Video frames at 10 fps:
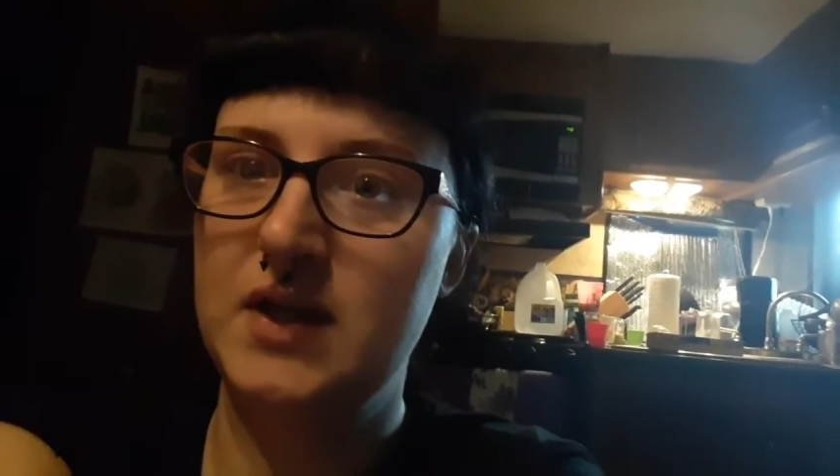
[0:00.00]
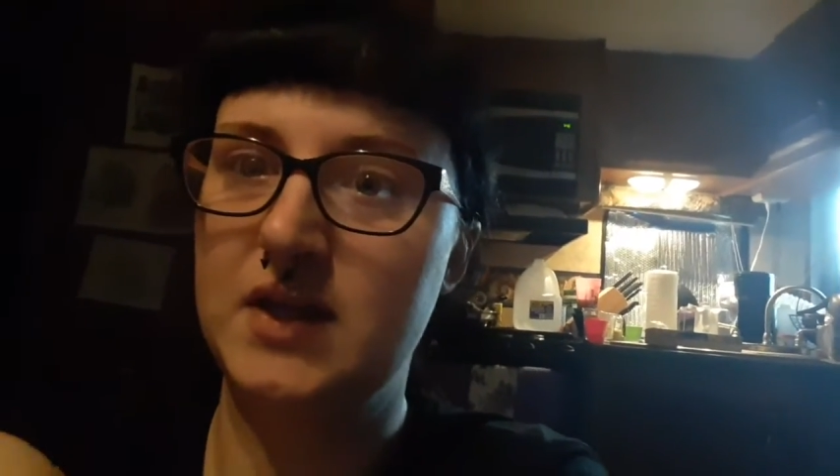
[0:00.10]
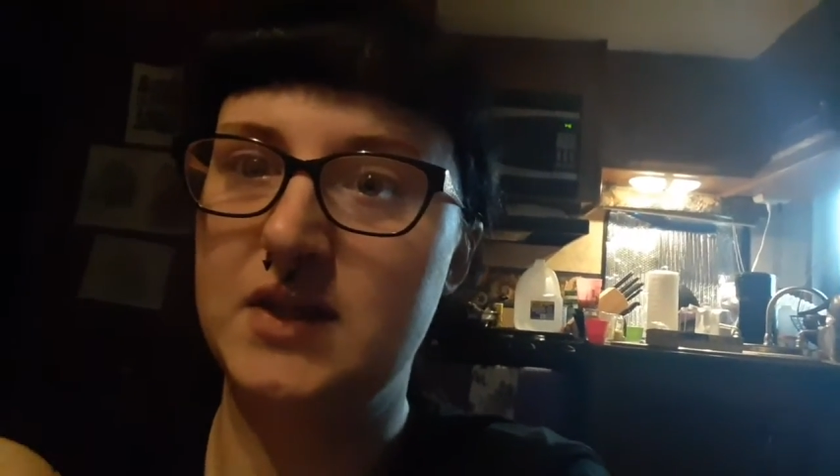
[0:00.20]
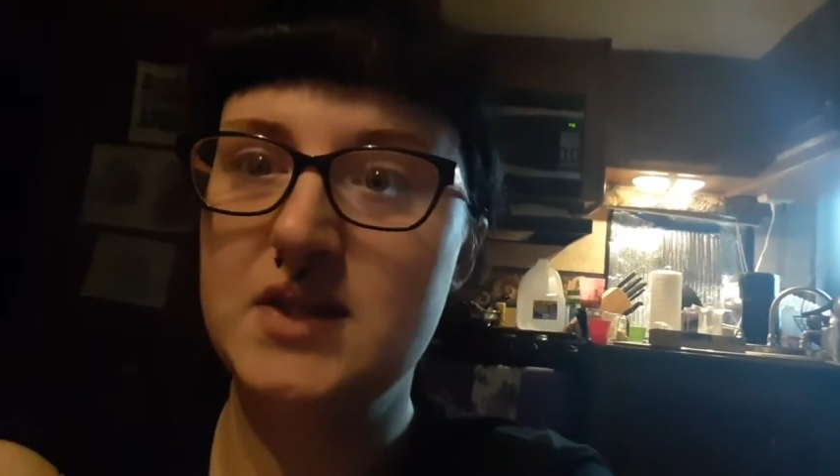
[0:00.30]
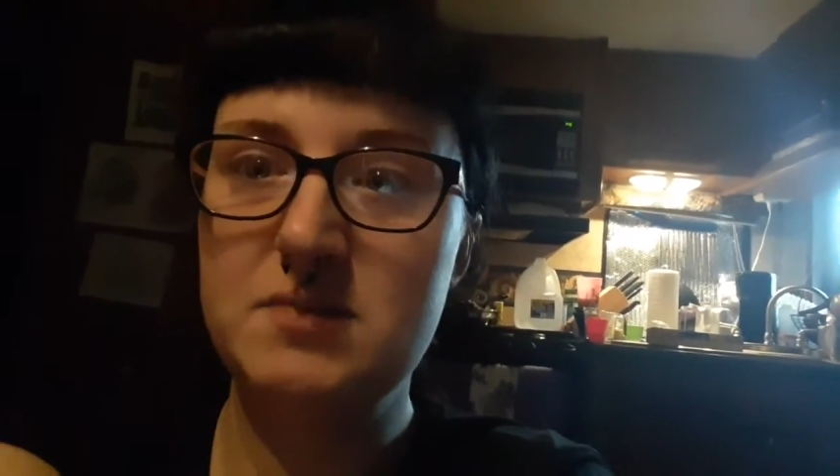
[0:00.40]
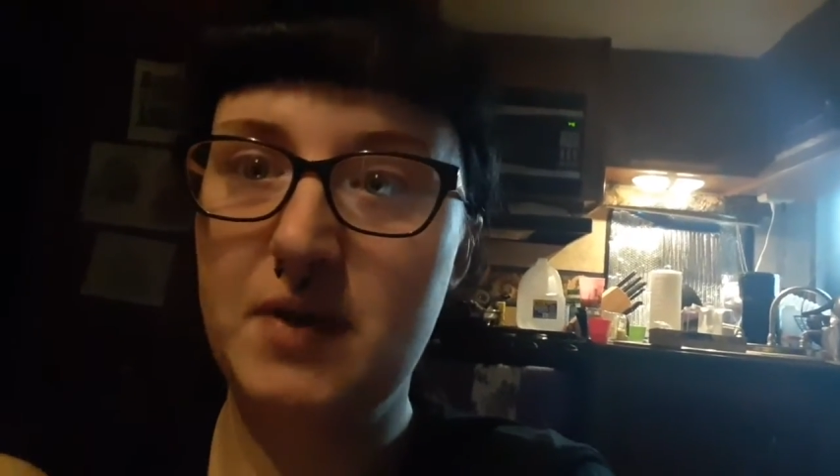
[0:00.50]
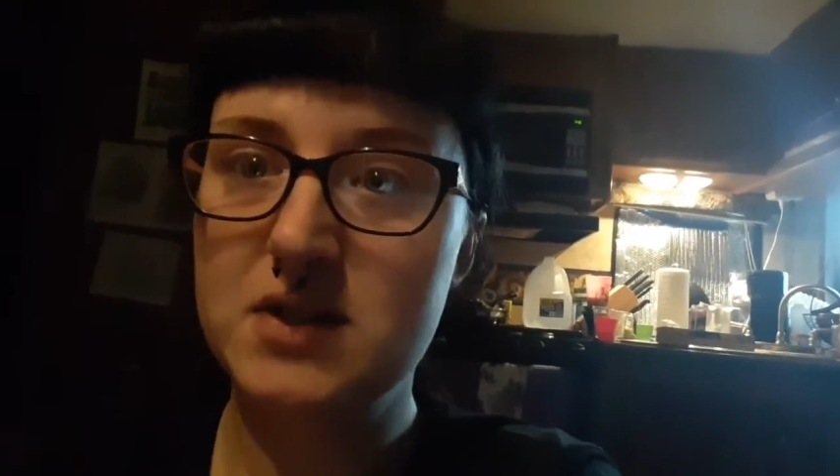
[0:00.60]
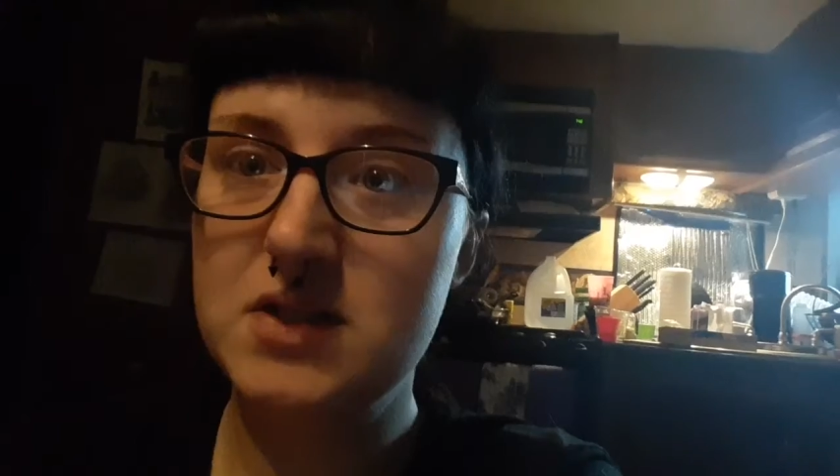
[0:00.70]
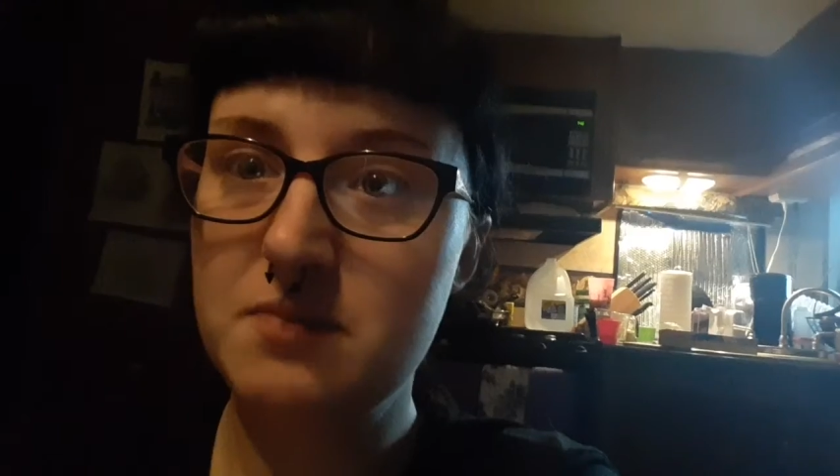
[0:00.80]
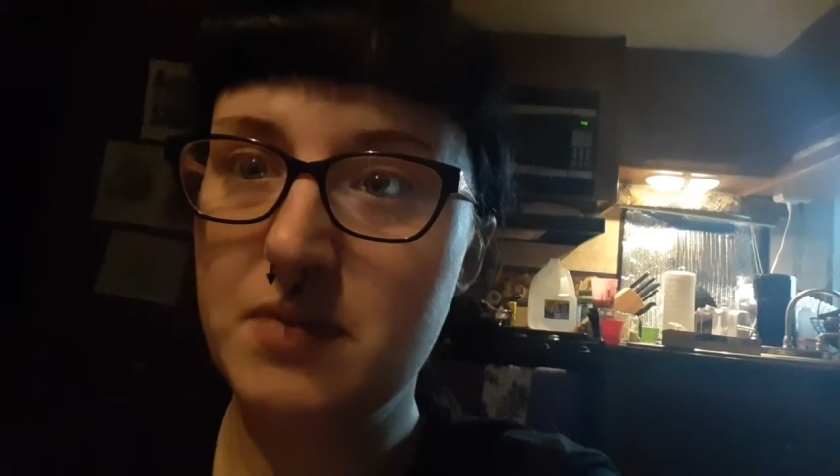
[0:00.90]
get these
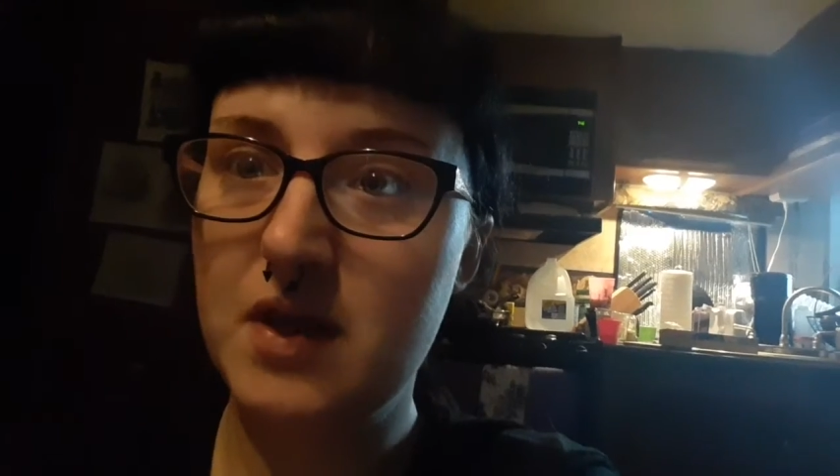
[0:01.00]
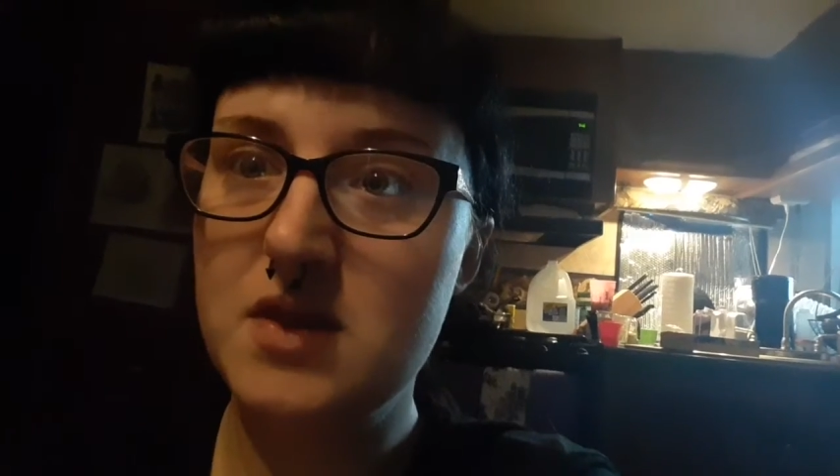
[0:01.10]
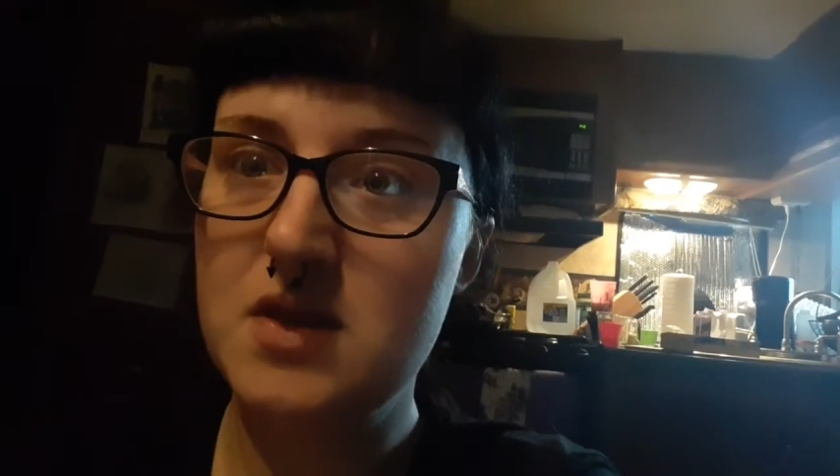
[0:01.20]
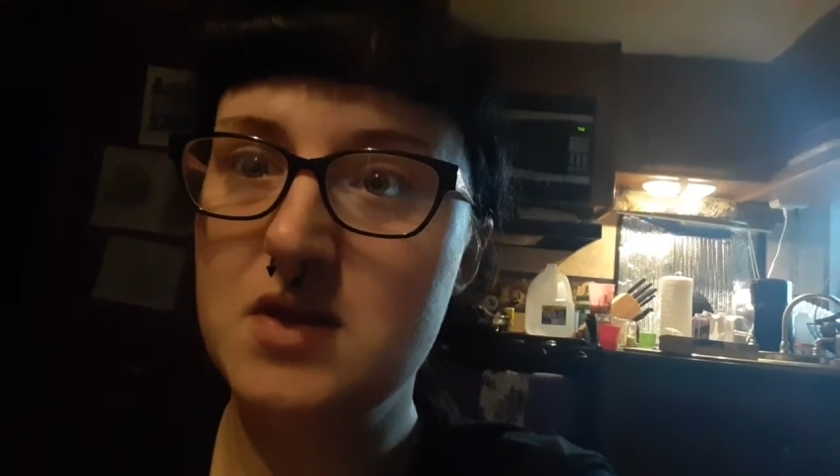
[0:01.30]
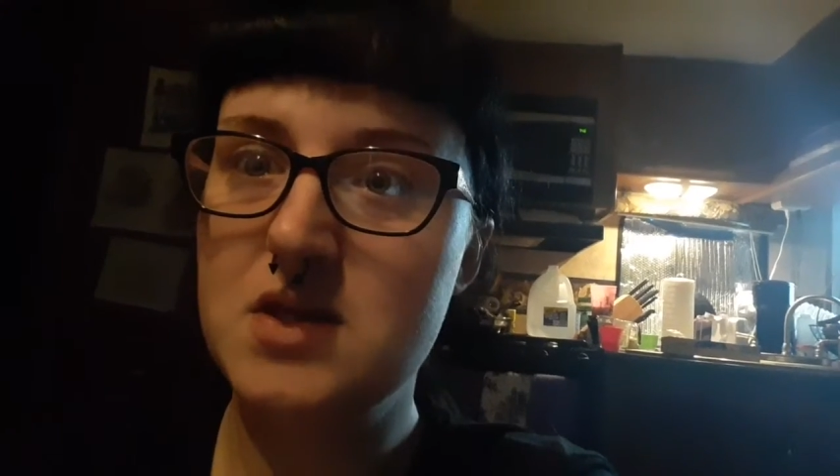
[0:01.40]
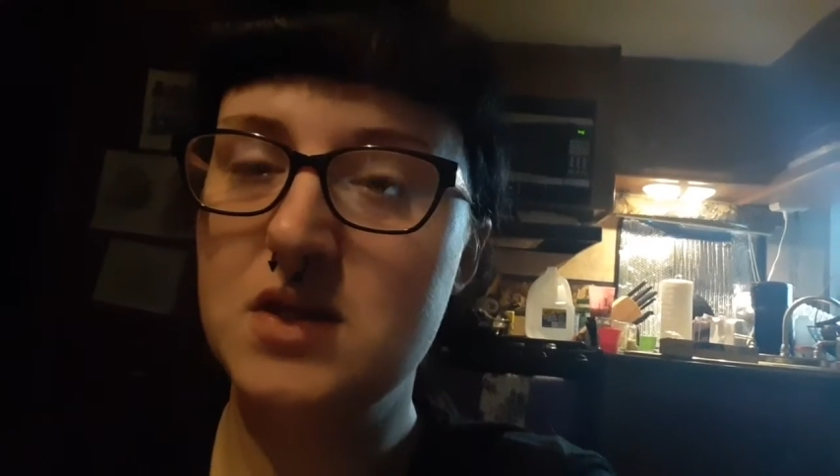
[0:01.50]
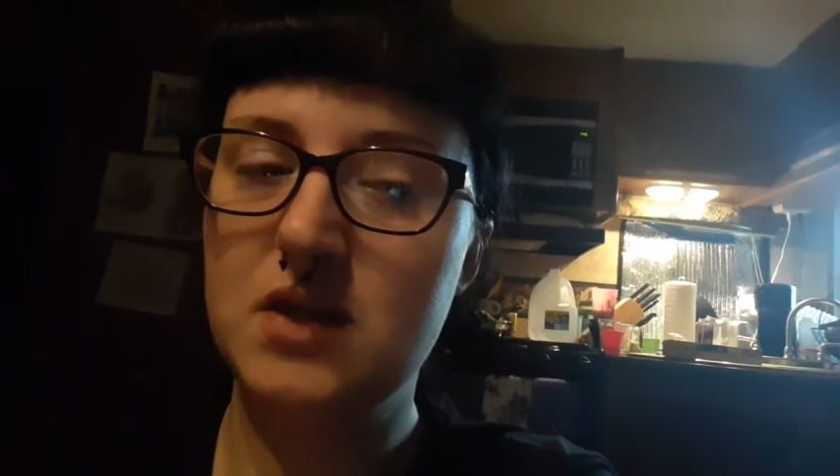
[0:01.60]
packed up and then